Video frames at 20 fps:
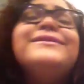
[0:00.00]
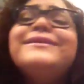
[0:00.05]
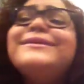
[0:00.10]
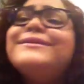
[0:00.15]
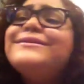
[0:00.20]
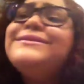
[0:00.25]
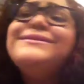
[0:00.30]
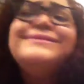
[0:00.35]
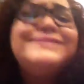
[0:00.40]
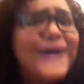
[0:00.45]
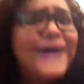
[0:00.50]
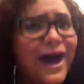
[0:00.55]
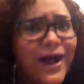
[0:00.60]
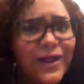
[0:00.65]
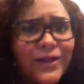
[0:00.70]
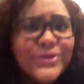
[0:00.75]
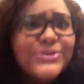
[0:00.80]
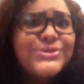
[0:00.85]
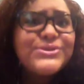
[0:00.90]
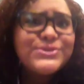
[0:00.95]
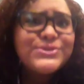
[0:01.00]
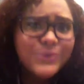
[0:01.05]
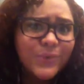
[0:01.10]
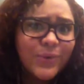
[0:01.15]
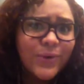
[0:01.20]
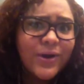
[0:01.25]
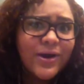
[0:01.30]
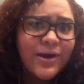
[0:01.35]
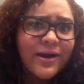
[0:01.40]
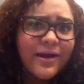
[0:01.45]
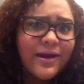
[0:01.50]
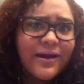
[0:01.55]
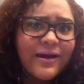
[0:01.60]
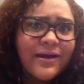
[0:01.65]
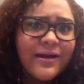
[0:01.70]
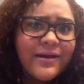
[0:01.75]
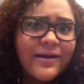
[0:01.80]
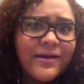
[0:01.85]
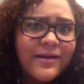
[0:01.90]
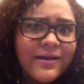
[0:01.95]
the dollar
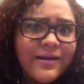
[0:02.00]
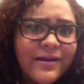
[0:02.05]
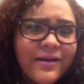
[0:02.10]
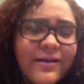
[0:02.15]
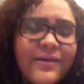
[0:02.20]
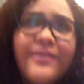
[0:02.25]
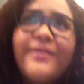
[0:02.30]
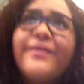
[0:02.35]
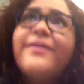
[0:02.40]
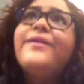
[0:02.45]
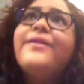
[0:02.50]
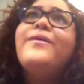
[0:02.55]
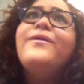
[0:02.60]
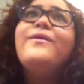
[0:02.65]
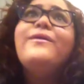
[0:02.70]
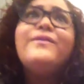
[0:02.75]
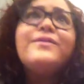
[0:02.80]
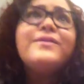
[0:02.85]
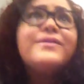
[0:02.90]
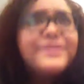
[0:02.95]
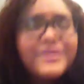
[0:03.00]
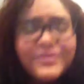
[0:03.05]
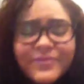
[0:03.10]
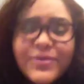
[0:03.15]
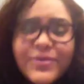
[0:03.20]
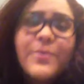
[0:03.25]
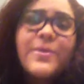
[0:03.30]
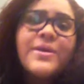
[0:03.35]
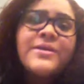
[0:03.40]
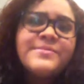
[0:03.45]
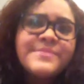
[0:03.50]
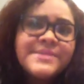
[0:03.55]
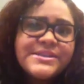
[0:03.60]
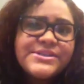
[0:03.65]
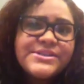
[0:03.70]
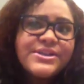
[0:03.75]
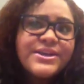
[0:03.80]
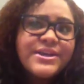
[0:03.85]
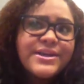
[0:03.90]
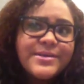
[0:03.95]
store. If you want to be
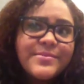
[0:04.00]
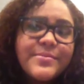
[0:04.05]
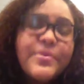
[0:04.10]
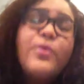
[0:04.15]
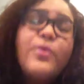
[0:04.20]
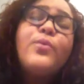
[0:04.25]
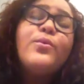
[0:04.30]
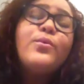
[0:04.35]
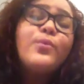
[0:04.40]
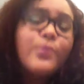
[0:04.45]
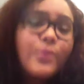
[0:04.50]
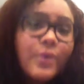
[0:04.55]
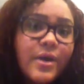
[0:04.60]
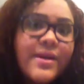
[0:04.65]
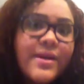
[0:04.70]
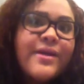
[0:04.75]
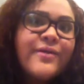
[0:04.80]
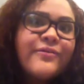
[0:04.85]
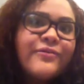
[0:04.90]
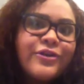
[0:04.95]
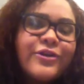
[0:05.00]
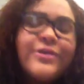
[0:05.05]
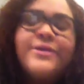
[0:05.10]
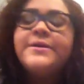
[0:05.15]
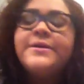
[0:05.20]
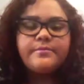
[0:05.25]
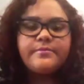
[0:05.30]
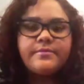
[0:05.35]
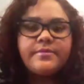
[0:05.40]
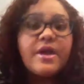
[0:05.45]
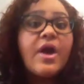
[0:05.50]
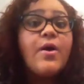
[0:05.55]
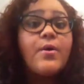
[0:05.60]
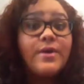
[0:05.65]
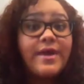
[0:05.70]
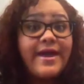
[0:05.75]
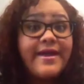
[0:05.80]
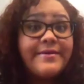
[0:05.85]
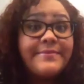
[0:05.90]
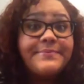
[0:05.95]
cheap, whatever.
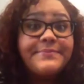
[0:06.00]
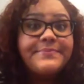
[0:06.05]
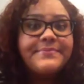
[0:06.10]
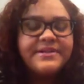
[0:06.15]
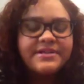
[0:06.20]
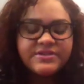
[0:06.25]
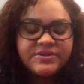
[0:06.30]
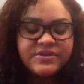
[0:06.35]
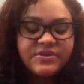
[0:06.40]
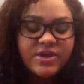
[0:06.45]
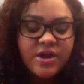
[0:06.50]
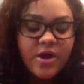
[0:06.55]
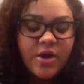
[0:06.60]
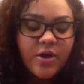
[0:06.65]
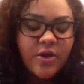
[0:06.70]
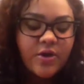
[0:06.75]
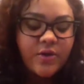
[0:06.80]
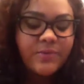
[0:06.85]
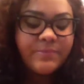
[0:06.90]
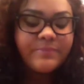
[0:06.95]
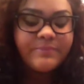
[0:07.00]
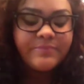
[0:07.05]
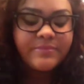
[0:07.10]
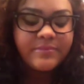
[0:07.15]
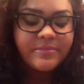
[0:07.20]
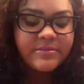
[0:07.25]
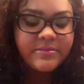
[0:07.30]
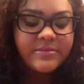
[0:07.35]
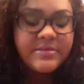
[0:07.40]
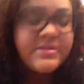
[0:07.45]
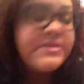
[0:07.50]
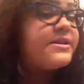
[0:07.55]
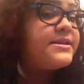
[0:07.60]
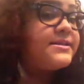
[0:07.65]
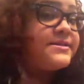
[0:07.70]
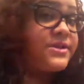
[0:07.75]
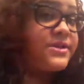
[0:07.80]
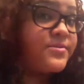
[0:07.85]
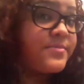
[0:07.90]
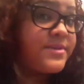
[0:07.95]
Okay, so
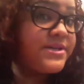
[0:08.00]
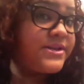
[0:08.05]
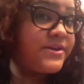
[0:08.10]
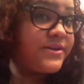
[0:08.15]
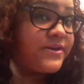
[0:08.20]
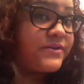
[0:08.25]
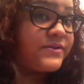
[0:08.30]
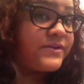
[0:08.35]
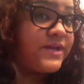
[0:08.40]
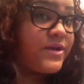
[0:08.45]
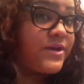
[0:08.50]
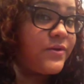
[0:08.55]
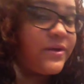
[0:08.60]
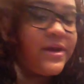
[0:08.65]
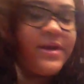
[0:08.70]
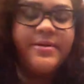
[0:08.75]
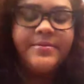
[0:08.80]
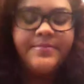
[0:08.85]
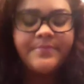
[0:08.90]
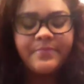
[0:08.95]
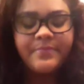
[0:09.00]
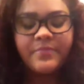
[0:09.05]
these are the materials that you need.